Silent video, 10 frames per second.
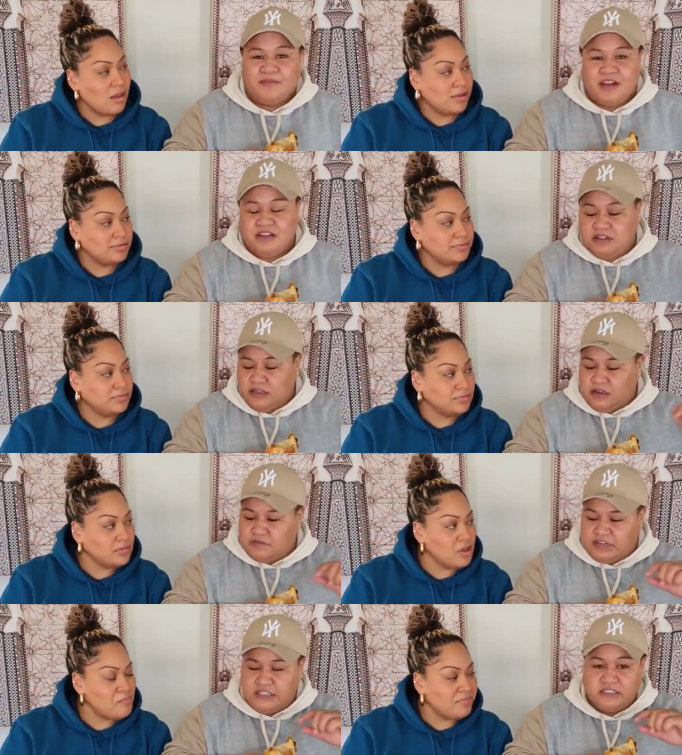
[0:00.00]
Speaker 1: The only thing I've
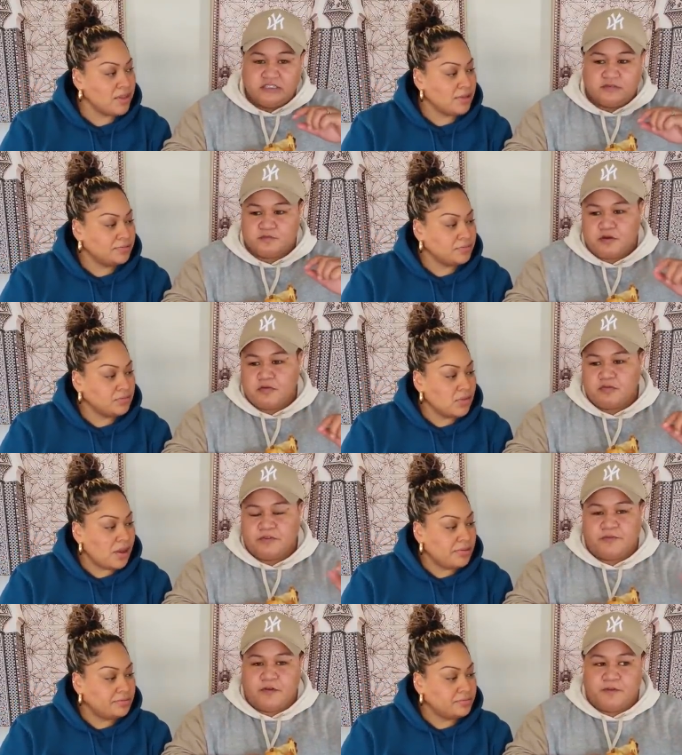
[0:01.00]
tasted
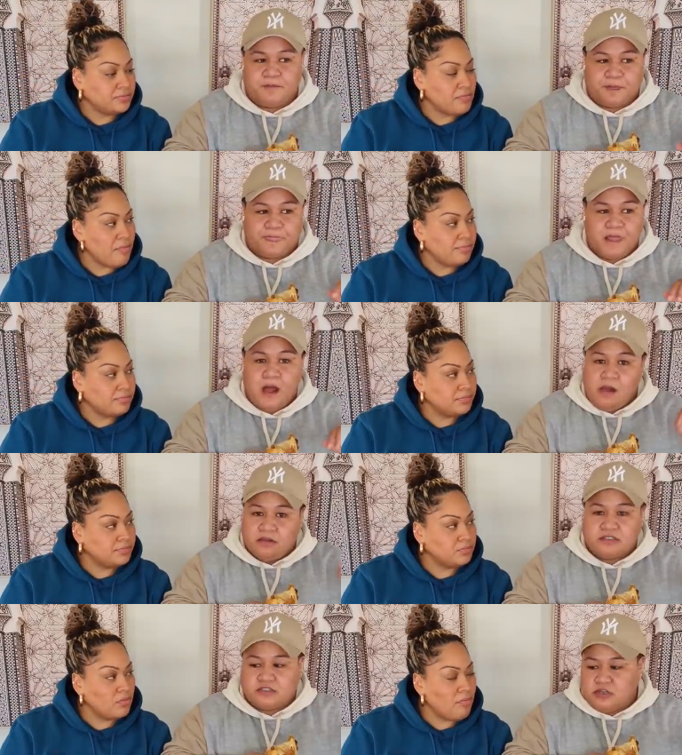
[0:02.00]
probably from
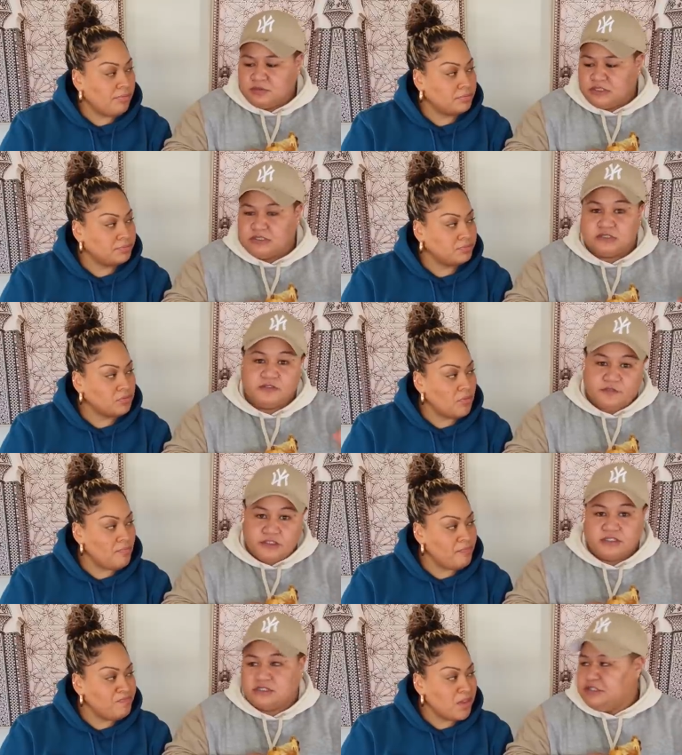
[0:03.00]
the shops is the
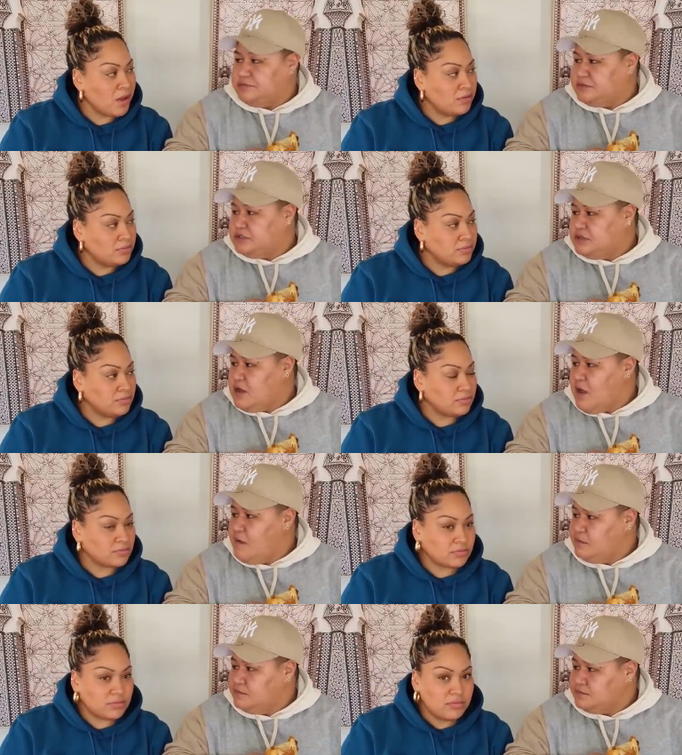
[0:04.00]
fish and chips.
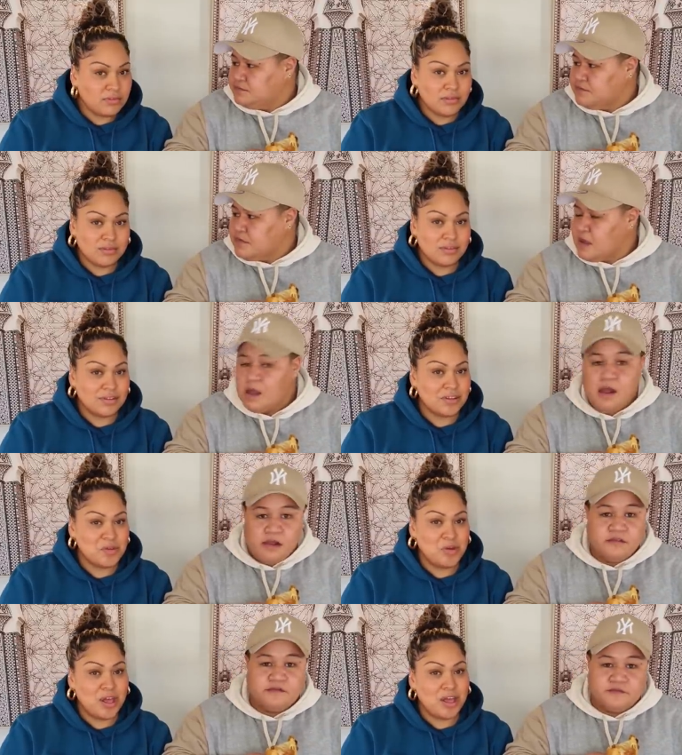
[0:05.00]

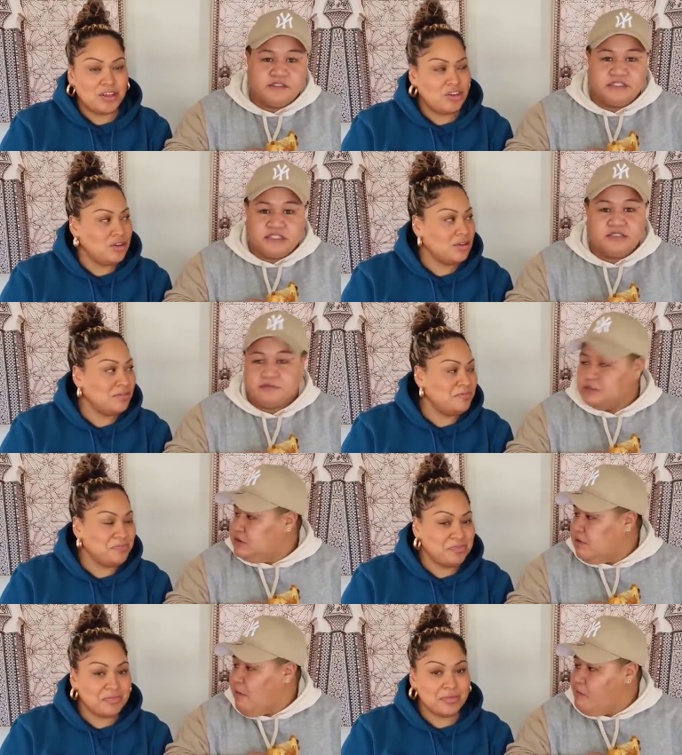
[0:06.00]
Speaker 2: Wow.
Speaker 1: Fish and chips.
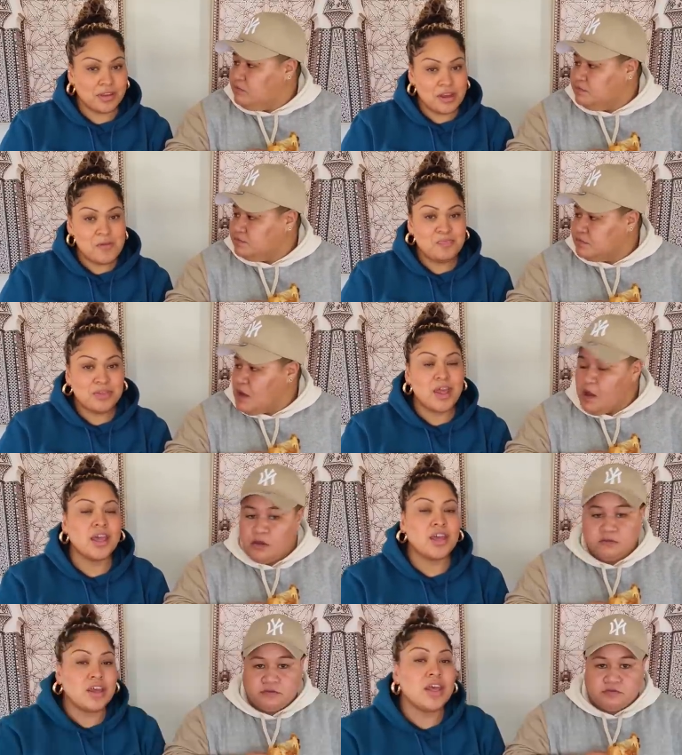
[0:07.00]

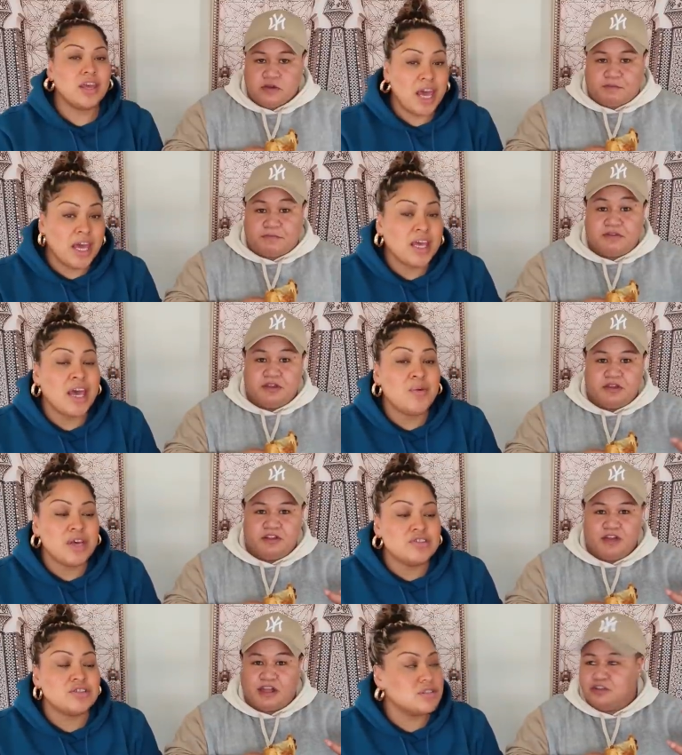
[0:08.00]
Like wrapped in
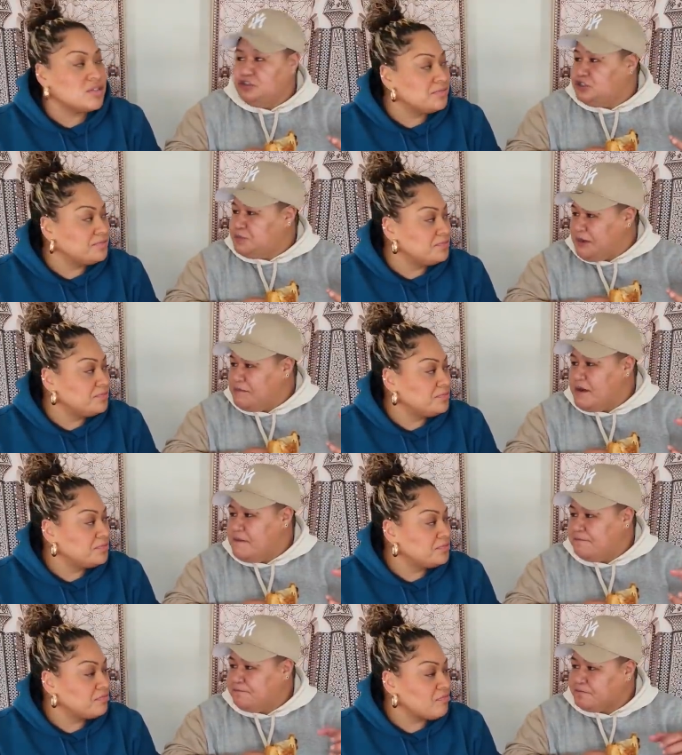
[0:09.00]
the like newspaper.
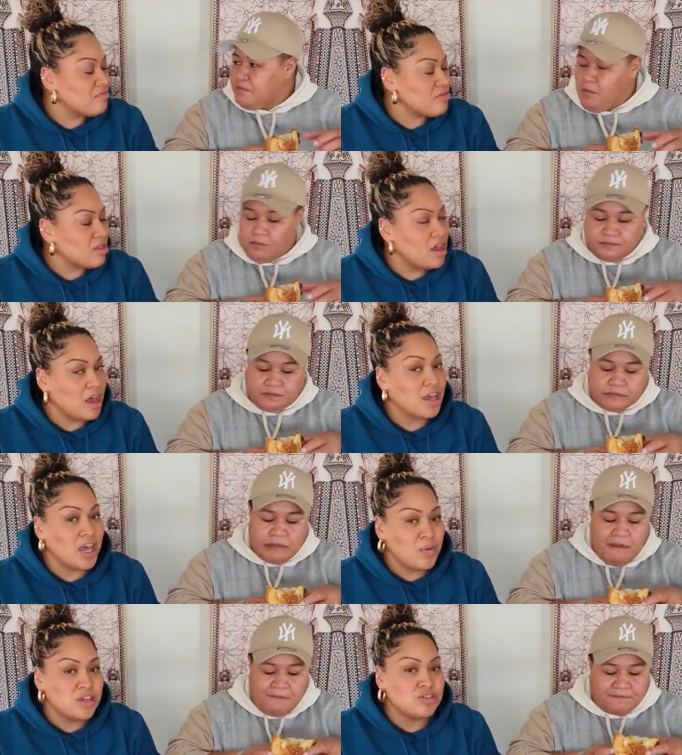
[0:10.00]
Speaker 2: Yeah,
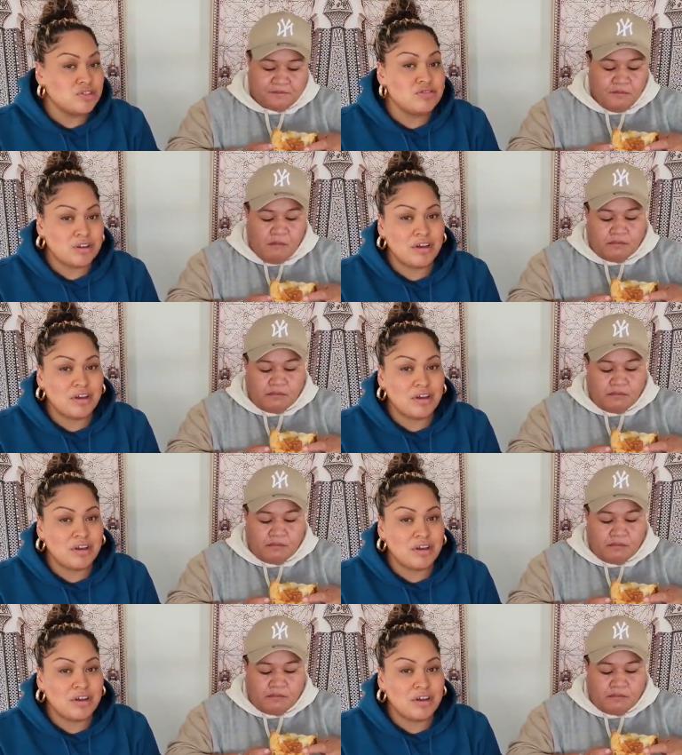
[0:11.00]
Kiwis, you